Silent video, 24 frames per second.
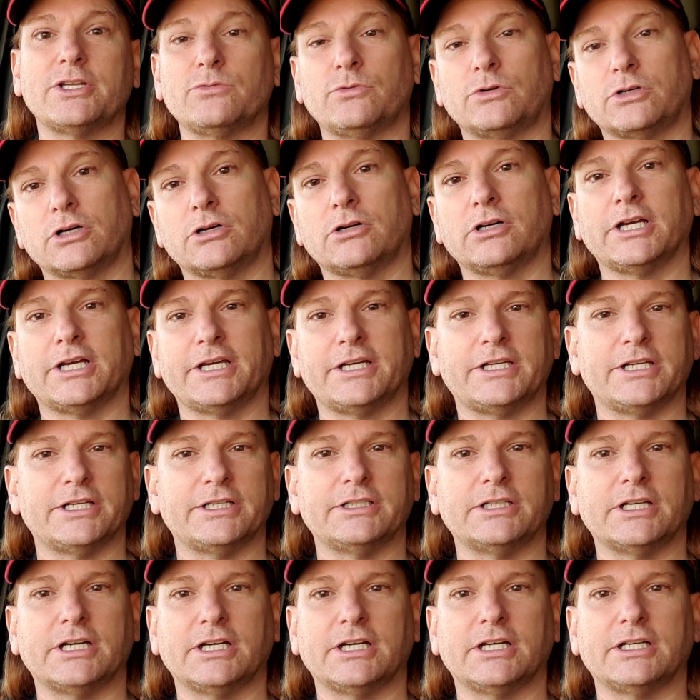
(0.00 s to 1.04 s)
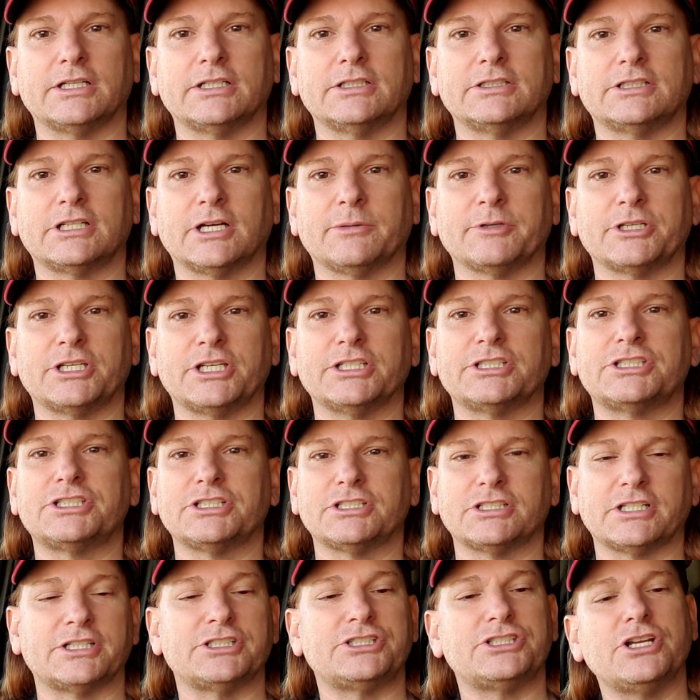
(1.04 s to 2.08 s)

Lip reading: we'll go ahead and come and get you and let